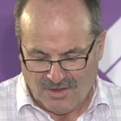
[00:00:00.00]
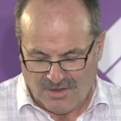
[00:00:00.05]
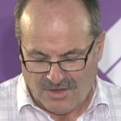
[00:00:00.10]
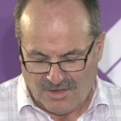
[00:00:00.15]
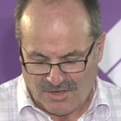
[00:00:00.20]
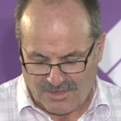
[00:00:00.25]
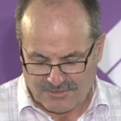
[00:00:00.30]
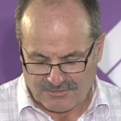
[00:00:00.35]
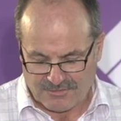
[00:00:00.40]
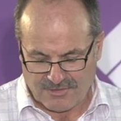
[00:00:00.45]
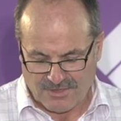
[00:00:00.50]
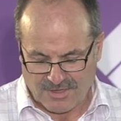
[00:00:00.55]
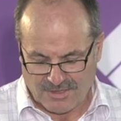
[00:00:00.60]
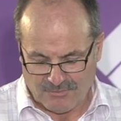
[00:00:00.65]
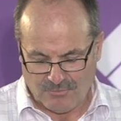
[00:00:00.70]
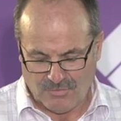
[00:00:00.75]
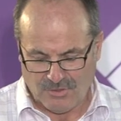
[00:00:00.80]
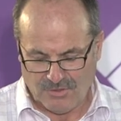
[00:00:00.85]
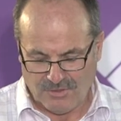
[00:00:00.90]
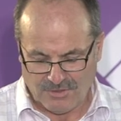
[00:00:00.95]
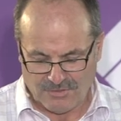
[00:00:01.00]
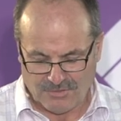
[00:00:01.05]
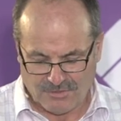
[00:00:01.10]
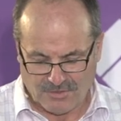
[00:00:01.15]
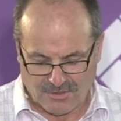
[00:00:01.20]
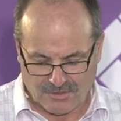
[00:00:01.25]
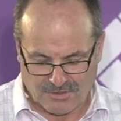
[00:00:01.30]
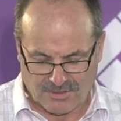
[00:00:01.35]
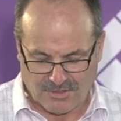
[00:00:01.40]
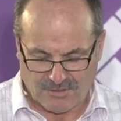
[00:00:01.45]
$108
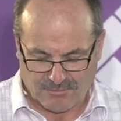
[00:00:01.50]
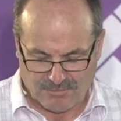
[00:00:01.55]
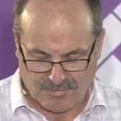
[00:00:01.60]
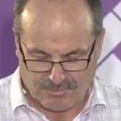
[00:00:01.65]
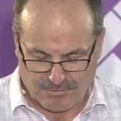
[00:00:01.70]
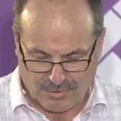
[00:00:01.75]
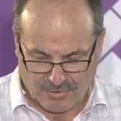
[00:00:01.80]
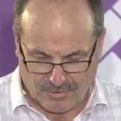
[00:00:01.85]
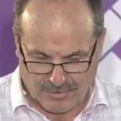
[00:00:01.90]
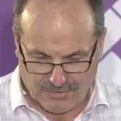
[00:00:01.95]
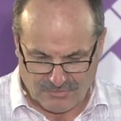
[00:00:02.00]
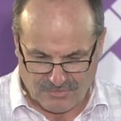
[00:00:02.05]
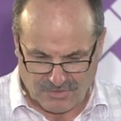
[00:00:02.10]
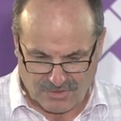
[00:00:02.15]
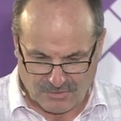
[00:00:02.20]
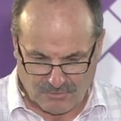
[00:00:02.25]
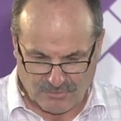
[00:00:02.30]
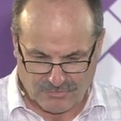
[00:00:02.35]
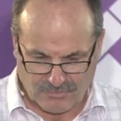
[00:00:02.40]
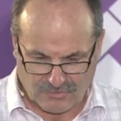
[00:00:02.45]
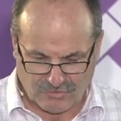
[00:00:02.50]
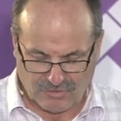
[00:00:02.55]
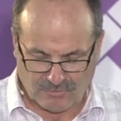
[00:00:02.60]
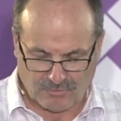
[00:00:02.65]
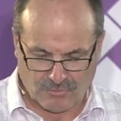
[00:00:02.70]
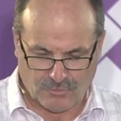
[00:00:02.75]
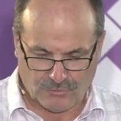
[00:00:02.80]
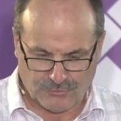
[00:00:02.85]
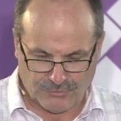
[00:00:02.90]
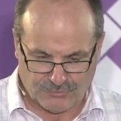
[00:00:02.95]
million project with a ship
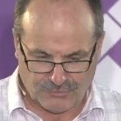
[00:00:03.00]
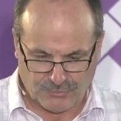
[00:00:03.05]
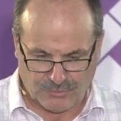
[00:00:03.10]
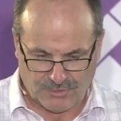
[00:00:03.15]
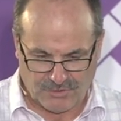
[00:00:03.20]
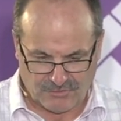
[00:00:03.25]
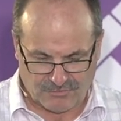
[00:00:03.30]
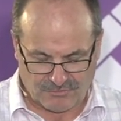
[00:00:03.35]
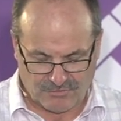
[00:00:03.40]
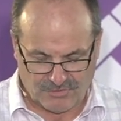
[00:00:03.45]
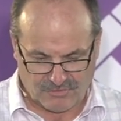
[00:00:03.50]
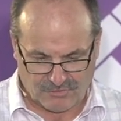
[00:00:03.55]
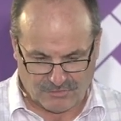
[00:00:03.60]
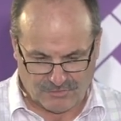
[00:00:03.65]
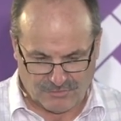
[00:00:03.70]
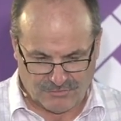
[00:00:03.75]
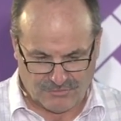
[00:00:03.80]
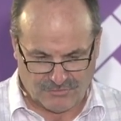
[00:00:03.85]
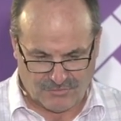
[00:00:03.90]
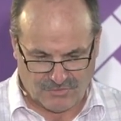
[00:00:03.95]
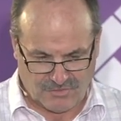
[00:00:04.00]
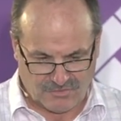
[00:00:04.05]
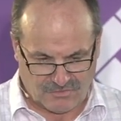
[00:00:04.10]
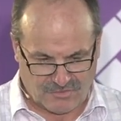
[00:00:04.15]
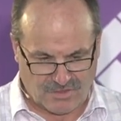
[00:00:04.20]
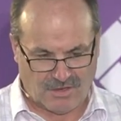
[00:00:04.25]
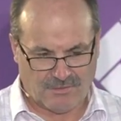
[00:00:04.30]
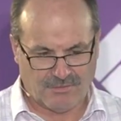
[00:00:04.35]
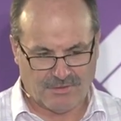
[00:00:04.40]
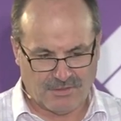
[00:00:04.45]
called the Geordie's Resolution, is
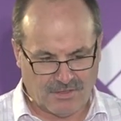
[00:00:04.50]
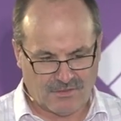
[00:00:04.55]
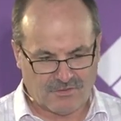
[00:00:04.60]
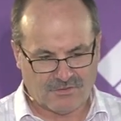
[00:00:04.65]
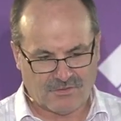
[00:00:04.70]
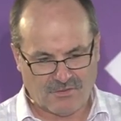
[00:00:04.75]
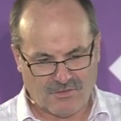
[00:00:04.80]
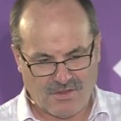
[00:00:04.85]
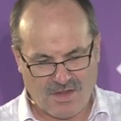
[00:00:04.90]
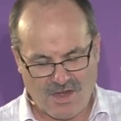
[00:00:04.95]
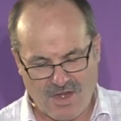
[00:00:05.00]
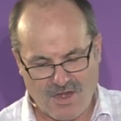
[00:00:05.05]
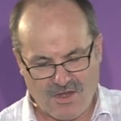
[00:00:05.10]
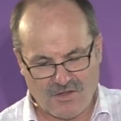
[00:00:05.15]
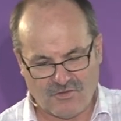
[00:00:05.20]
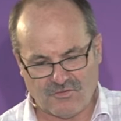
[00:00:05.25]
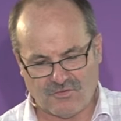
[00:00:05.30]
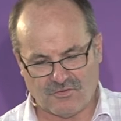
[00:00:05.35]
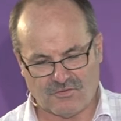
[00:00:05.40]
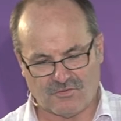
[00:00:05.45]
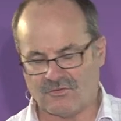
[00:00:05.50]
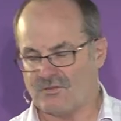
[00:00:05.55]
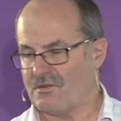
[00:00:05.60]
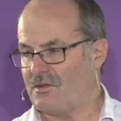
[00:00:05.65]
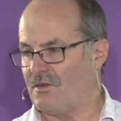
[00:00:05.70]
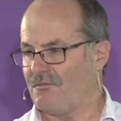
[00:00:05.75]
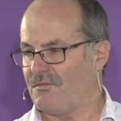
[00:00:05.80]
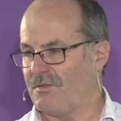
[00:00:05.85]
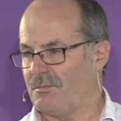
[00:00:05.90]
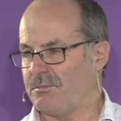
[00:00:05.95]
going into the edges
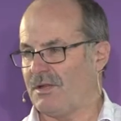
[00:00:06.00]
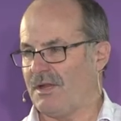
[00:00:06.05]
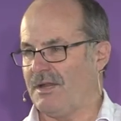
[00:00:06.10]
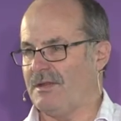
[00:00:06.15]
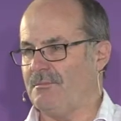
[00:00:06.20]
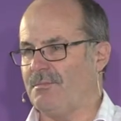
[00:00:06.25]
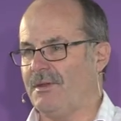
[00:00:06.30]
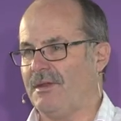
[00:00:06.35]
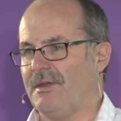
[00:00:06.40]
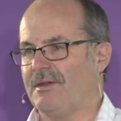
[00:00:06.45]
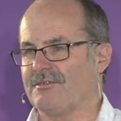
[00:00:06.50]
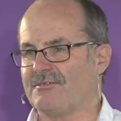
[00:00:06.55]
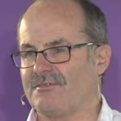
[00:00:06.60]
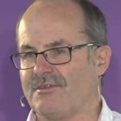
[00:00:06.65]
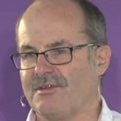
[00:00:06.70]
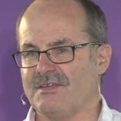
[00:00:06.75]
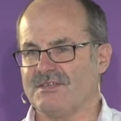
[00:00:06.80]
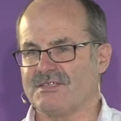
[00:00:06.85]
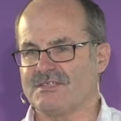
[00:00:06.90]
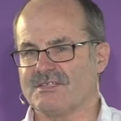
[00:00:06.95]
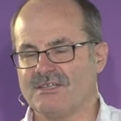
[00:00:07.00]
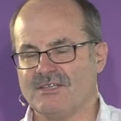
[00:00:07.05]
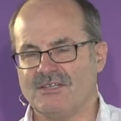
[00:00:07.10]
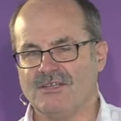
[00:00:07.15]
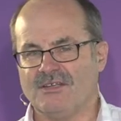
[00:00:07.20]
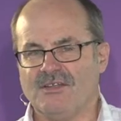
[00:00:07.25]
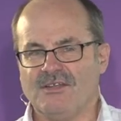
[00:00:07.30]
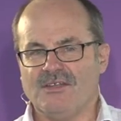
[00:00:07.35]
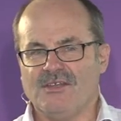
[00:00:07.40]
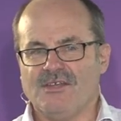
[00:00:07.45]
of the plate boundaries
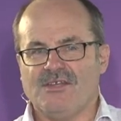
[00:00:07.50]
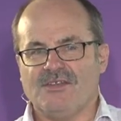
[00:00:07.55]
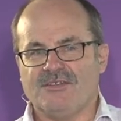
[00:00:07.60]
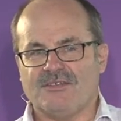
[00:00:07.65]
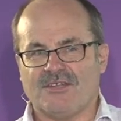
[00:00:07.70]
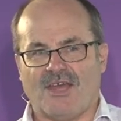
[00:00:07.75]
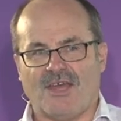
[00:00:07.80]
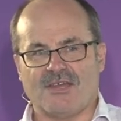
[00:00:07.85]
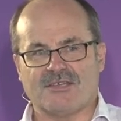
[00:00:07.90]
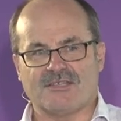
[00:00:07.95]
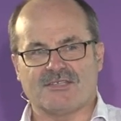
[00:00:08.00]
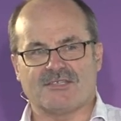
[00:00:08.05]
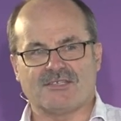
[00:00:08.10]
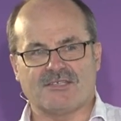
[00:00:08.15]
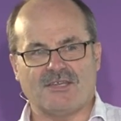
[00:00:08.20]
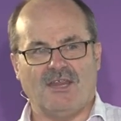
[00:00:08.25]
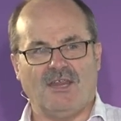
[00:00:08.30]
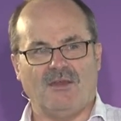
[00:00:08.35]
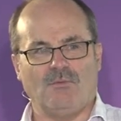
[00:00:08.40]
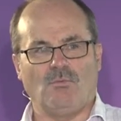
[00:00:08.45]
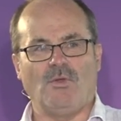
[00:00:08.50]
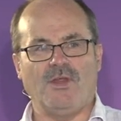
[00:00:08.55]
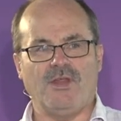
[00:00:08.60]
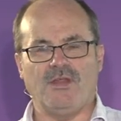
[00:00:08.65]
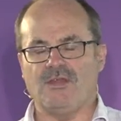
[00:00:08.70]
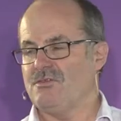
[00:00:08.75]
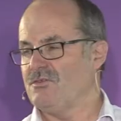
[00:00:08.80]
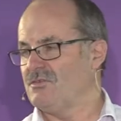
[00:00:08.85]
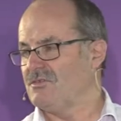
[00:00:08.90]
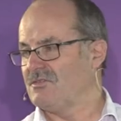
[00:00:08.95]
to understand
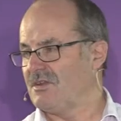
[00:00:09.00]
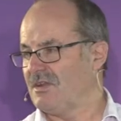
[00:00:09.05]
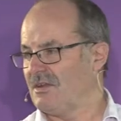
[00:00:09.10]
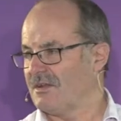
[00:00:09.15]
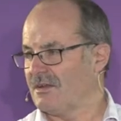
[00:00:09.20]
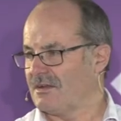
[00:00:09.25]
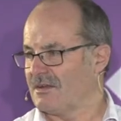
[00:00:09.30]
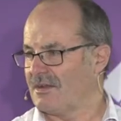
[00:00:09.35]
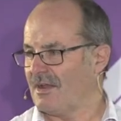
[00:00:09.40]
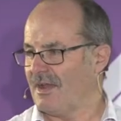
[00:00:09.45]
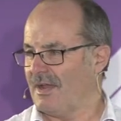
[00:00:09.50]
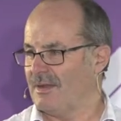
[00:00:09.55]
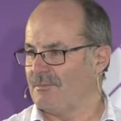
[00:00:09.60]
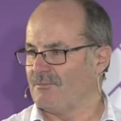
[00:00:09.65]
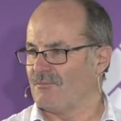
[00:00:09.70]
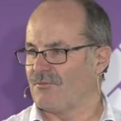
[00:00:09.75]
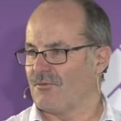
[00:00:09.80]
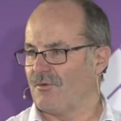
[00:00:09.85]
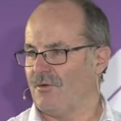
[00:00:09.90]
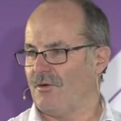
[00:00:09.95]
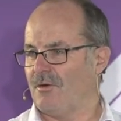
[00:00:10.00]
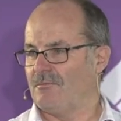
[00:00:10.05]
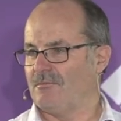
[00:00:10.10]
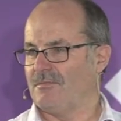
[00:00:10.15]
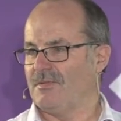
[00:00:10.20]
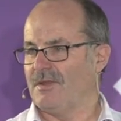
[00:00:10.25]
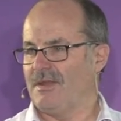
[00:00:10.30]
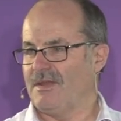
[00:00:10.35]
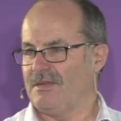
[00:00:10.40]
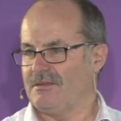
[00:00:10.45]
where New Zealand came
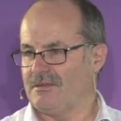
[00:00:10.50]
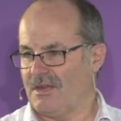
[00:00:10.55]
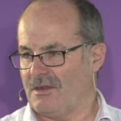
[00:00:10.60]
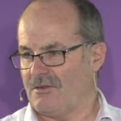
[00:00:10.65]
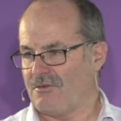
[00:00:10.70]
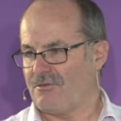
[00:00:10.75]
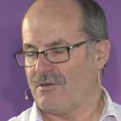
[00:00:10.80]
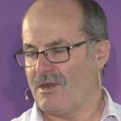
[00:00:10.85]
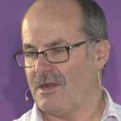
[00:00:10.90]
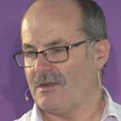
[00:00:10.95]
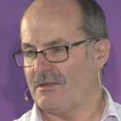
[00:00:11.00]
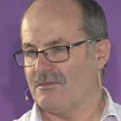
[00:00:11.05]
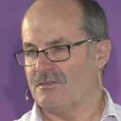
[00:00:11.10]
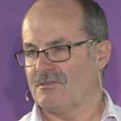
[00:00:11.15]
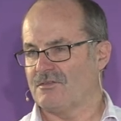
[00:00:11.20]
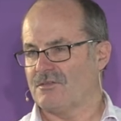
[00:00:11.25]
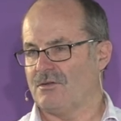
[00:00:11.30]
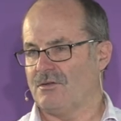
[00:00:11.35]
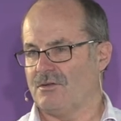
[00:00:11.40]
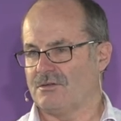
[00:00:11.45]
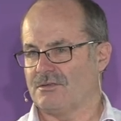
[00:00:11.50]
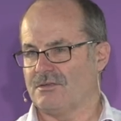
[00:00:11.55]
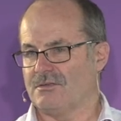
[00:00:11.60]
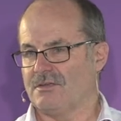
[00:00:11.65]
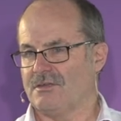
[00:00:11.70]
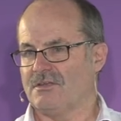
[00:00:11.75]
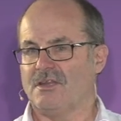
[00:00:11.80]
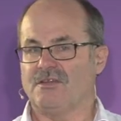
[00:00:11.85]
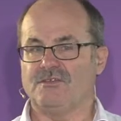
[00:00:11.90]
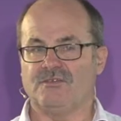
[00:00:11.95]
from and created this
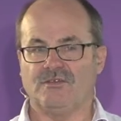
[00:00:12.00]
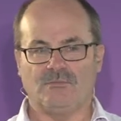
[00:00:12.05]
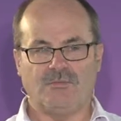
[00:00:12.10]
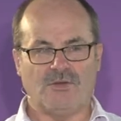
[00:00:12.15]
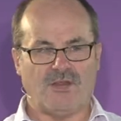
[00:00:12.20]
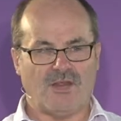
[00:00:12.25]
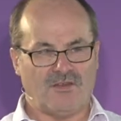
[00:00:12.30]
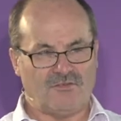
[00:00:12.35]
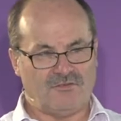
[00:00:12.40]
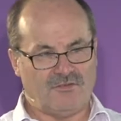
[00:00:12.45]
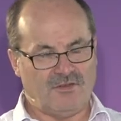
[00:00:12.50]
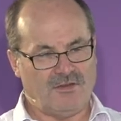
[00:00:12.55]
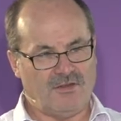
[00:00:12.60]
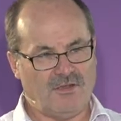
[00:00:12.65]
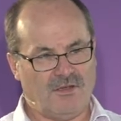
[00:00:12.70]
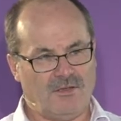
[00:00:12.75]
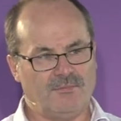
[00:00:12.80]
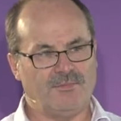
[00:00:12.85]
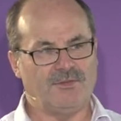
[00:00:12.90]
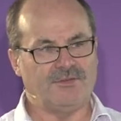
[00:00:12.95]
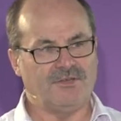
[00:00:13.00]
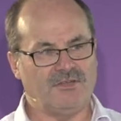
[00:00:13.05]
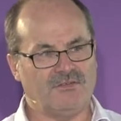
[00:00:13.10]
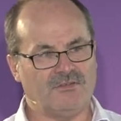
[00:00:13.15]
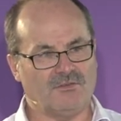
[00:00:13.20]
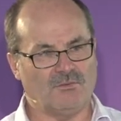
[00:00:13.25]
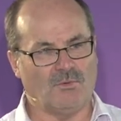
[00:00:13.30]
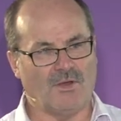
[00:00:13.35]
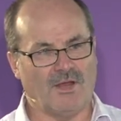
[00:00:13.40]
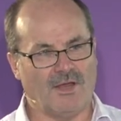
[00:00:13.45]
continent, and did we actually go beneath
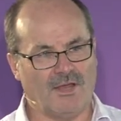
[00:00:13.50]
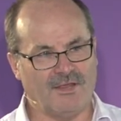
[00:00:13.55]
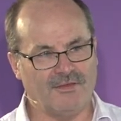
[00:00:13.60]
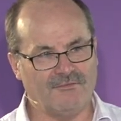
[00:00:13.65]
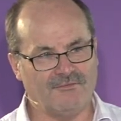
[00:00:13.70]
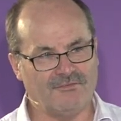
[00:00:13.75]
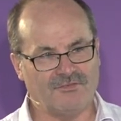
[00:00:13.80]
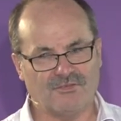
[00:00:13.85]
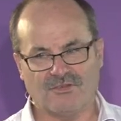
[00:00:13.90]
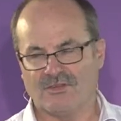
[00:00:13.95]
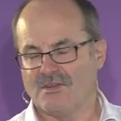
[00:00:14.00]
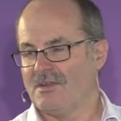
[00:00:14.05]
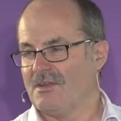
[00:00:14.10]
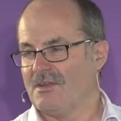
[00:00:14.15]
the waves?